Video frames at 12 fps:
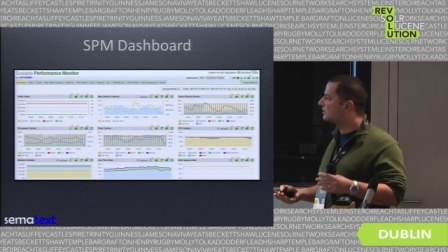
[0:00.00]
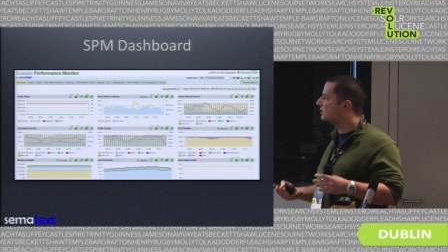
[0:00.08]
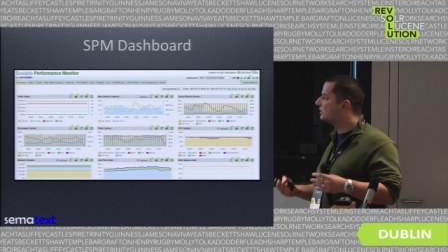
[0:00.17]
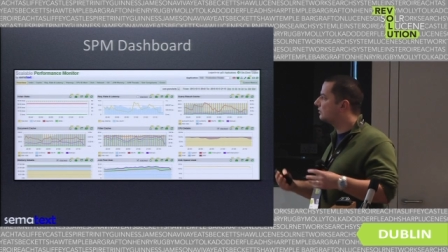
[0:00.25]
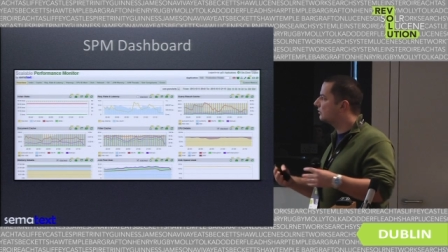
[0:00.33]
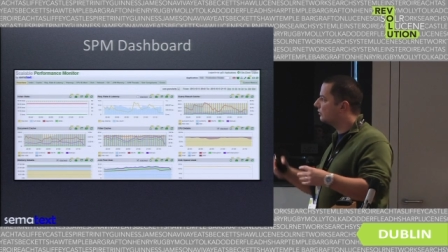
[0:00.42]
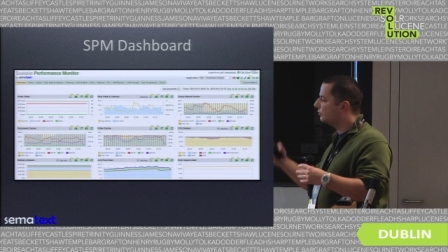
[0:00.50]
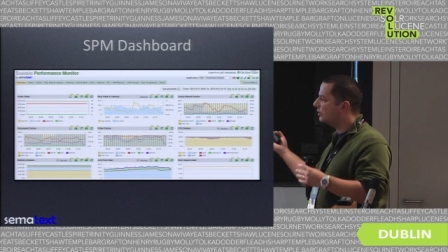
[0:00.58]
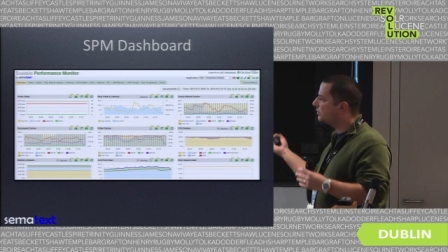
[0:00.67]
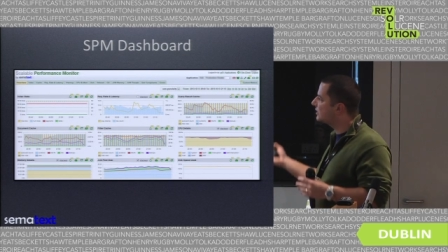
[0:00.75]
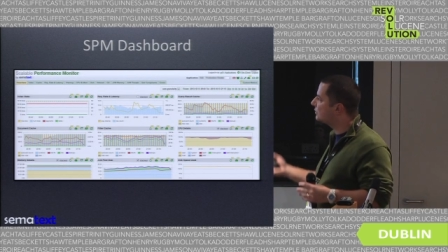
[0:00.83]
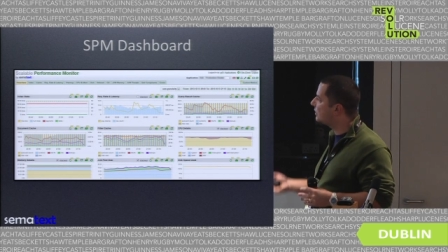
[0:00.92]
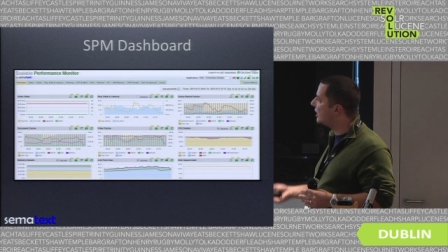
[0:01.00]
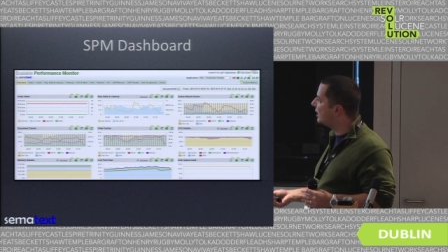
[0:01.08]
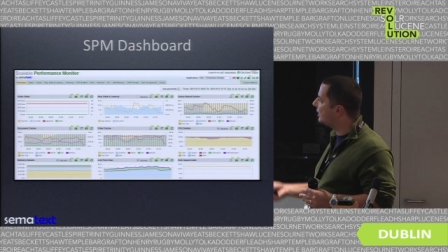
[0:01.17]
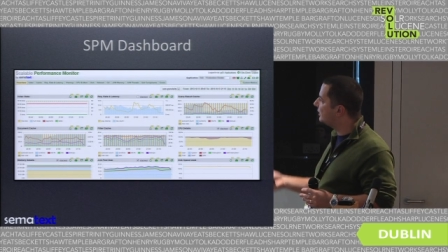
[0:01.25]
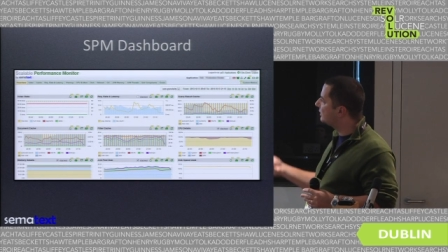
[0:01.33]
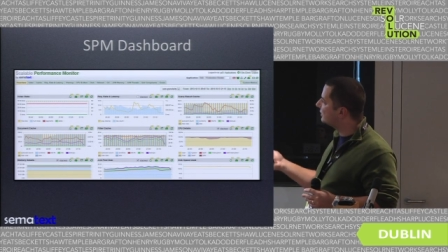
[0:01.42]
uh, request
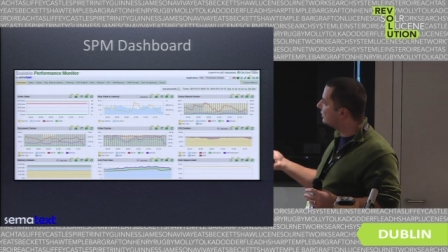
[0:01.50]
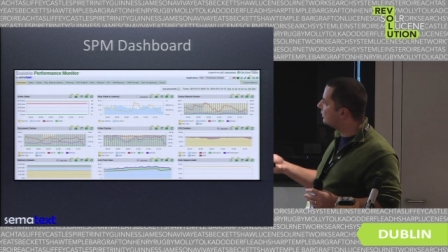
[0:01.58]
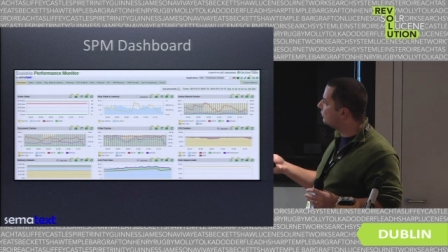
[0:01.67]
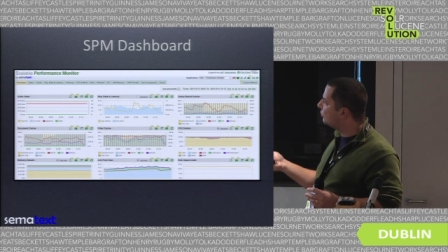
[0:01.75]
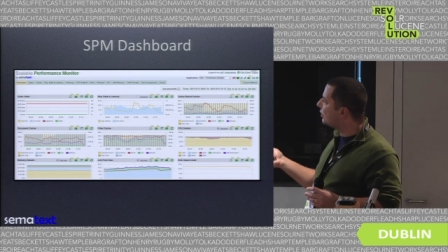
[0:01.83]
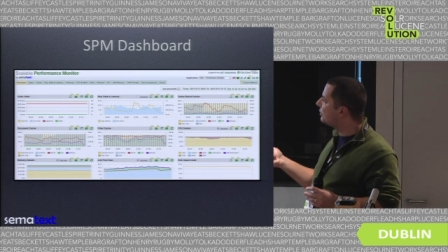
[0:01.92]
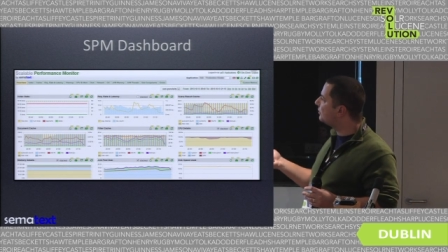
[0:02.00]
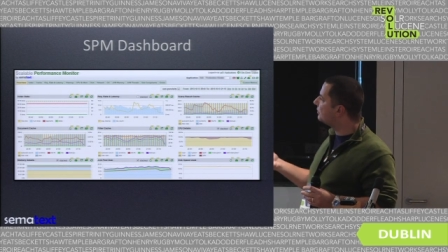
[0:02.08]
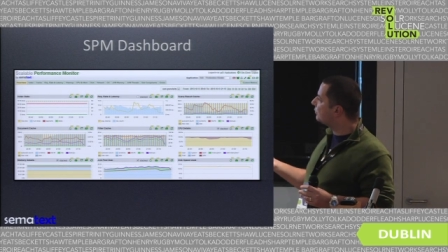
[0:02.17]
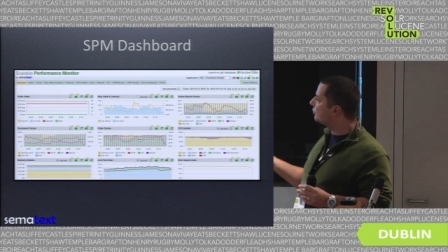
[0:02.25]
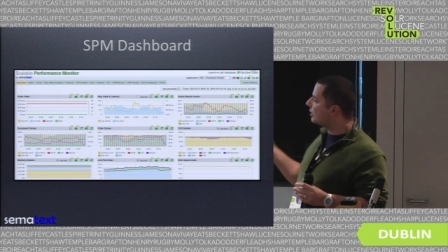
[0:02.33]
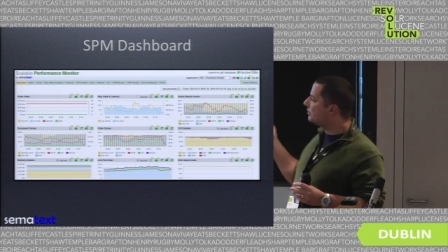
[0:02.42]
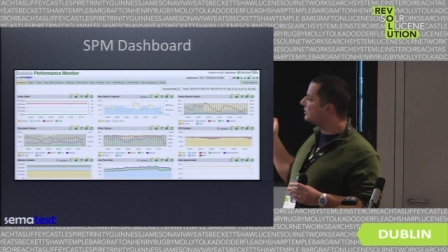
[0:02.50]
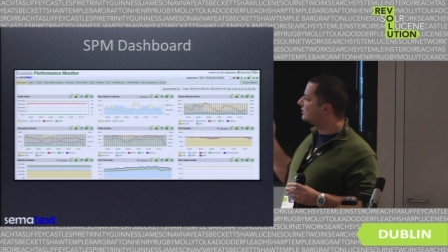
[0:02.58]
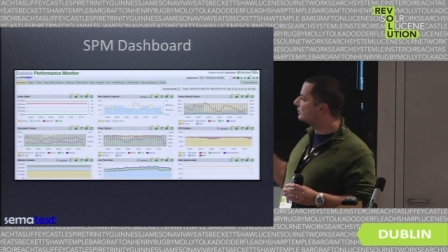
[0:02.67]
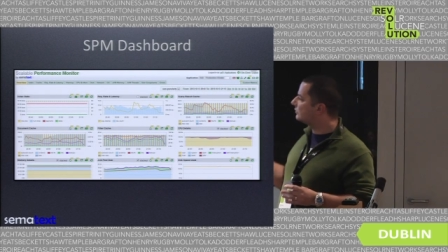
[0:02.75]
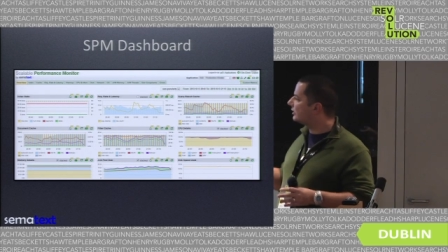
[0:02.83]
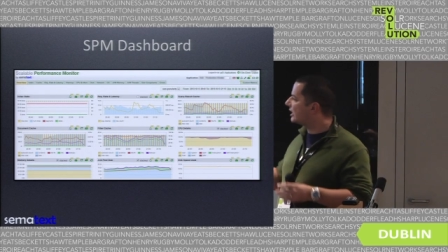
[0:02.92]
rate, query, query
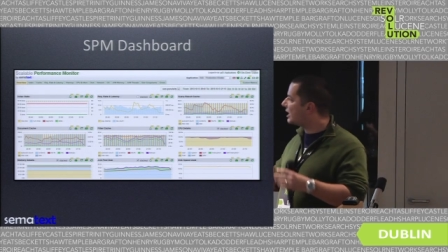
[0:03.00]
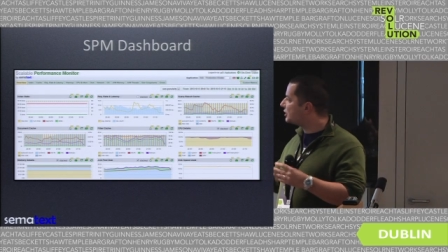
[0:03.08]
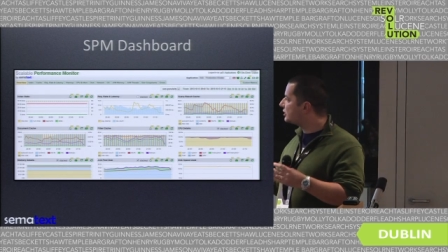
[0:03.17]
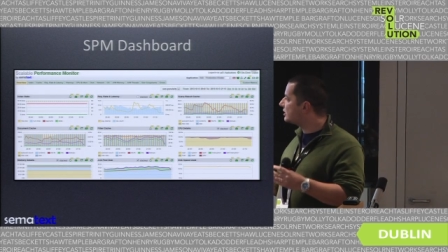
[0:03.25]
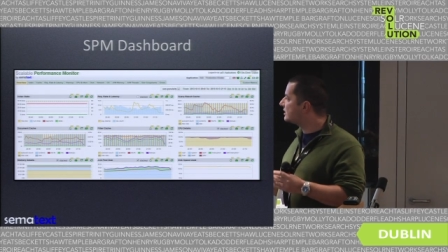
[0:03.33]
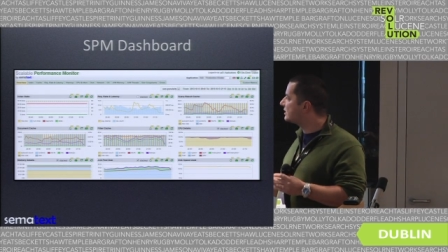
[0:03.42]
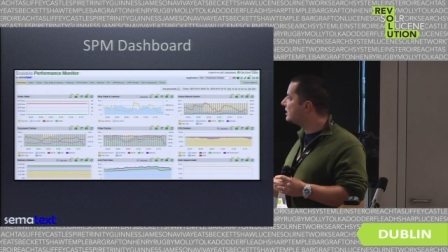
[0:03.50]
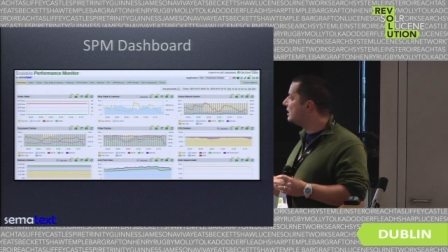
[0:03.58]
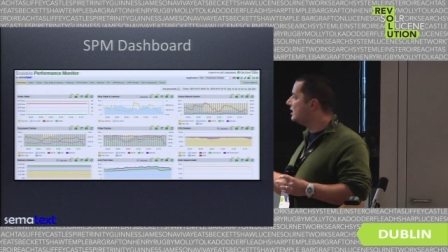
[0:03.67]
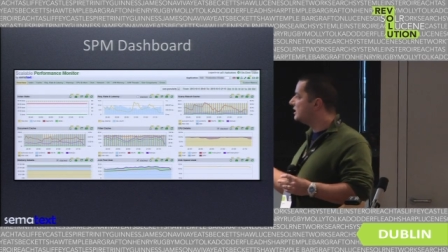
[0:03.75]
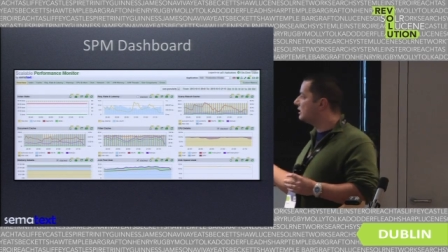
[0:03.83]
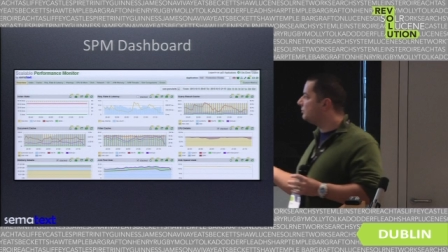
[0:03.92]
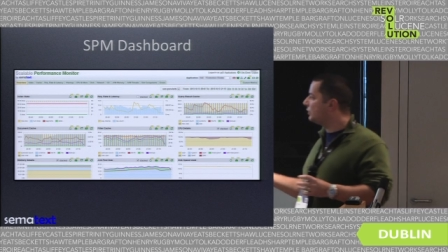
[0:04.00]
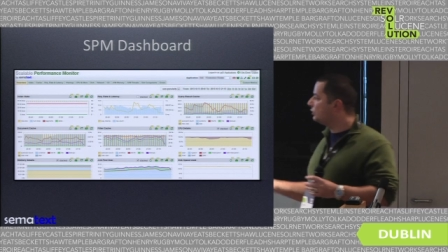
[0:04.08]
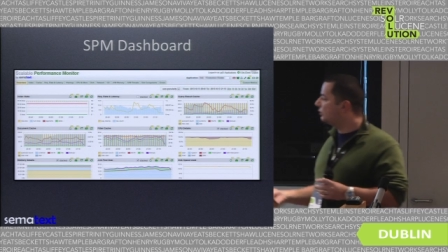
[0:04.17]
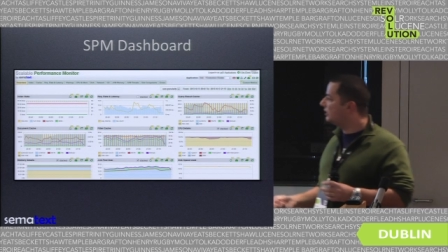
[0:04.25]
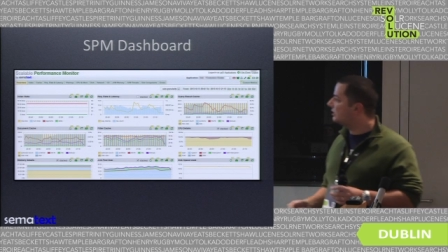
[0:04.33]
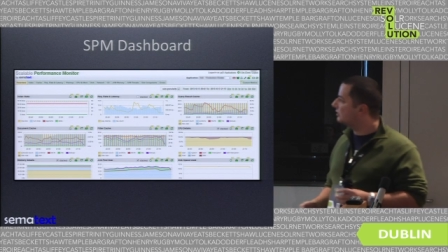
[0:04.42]
caches,
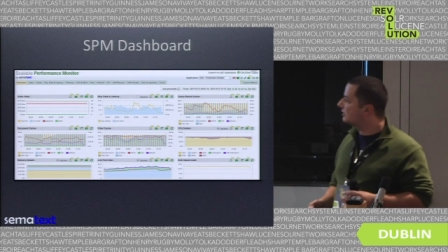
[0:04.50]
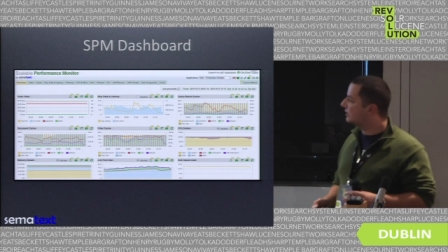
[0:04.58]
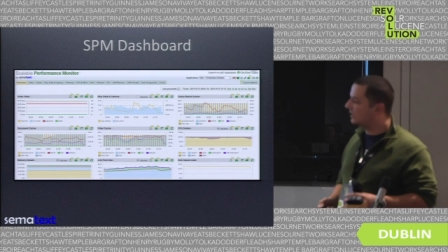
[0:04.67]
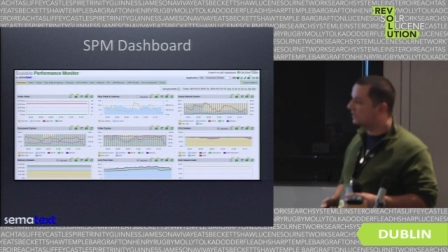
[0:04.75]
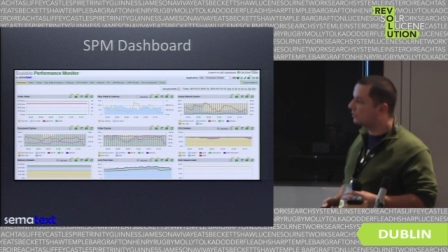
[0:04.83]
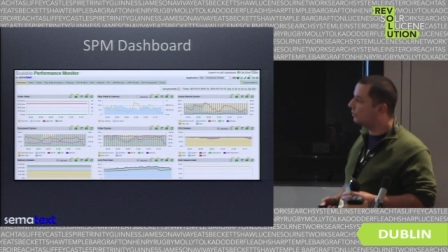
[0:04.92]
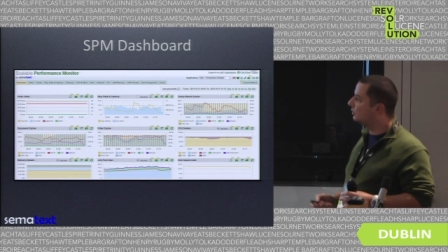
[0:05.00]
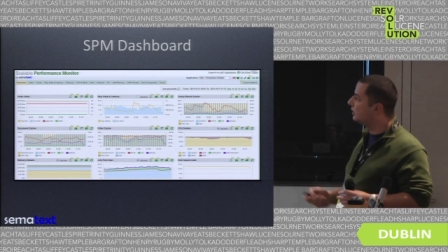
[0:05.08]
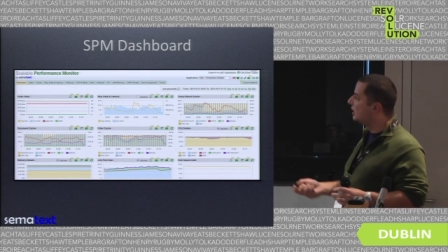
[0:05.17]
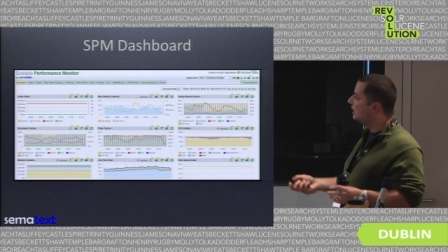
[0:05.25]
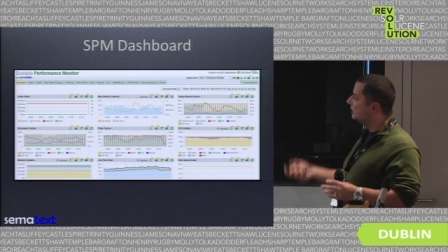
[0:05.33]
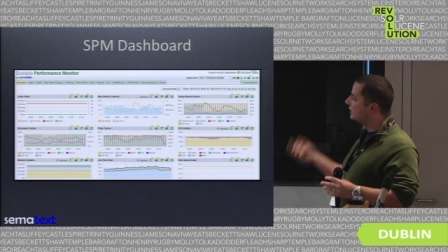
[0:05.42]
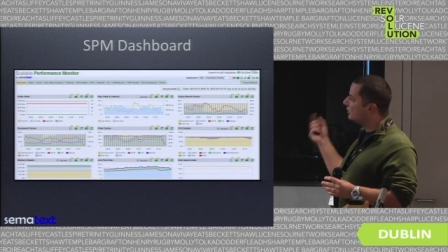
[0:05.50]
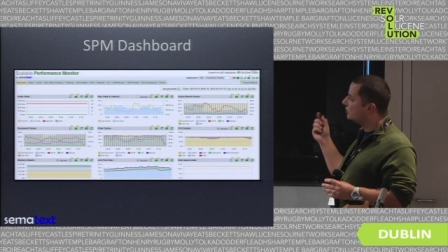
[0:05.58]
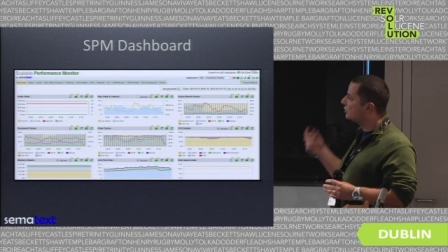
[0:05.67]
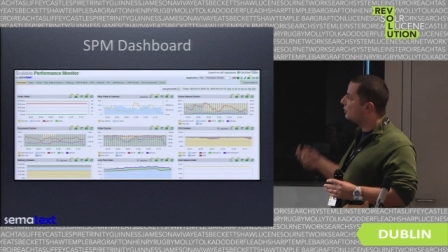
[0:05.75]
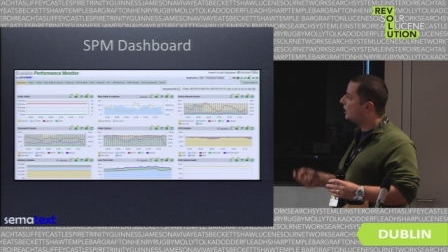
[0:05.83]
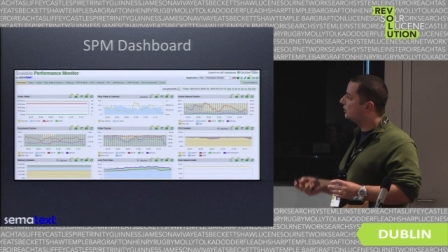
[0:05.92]
CPU details, and so on. There are
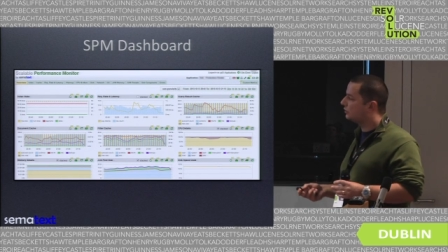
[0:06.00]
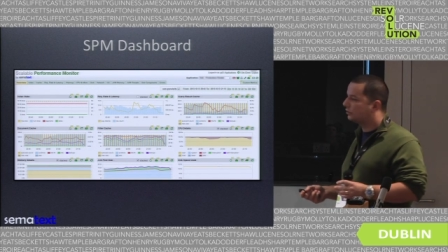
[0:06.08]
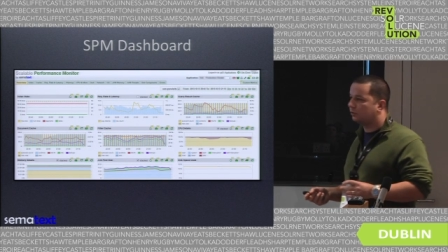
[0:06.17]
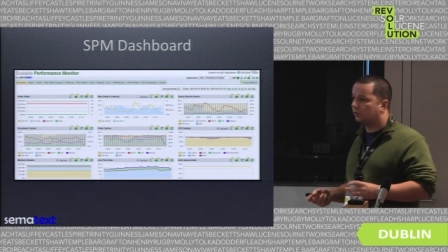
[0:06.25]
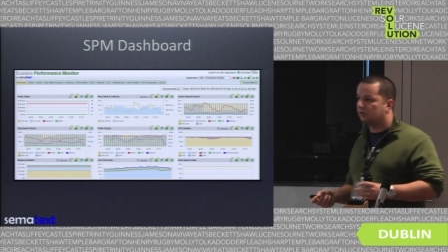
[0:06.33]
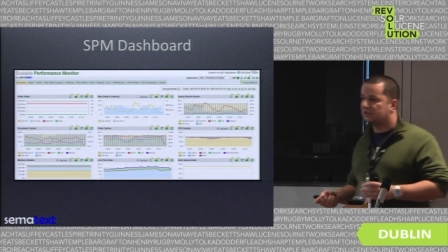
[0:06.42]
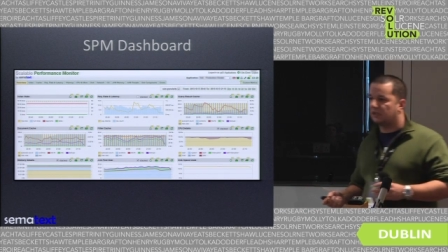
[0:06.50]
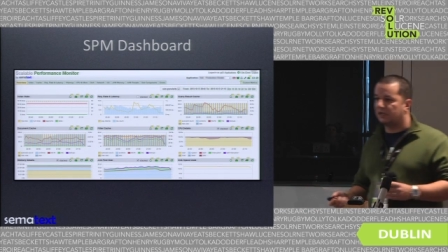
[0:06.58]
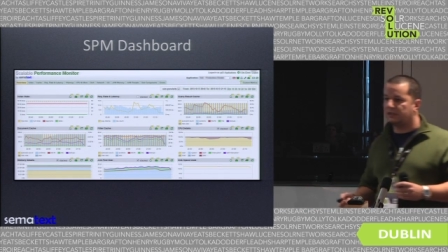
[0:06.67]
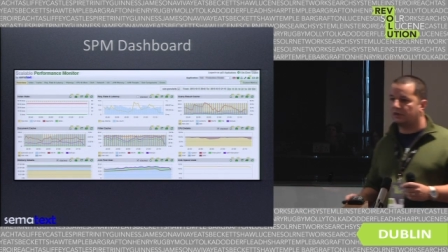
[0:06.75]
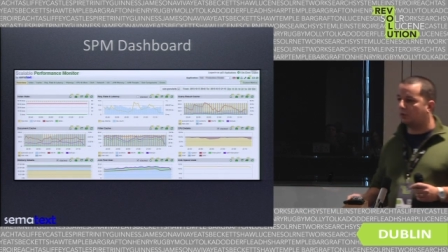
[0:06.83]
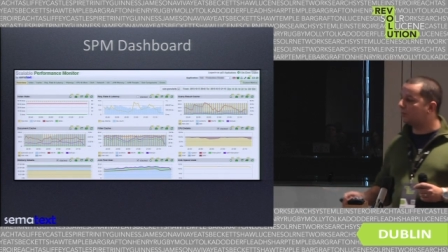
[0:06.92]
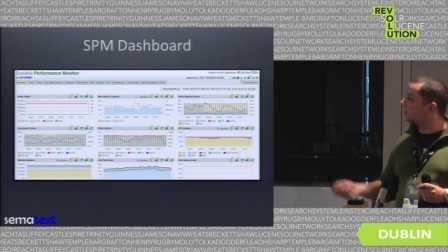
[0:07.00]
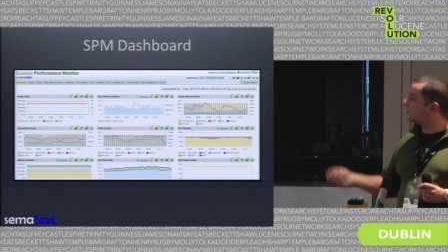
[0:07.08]
also other tools like the open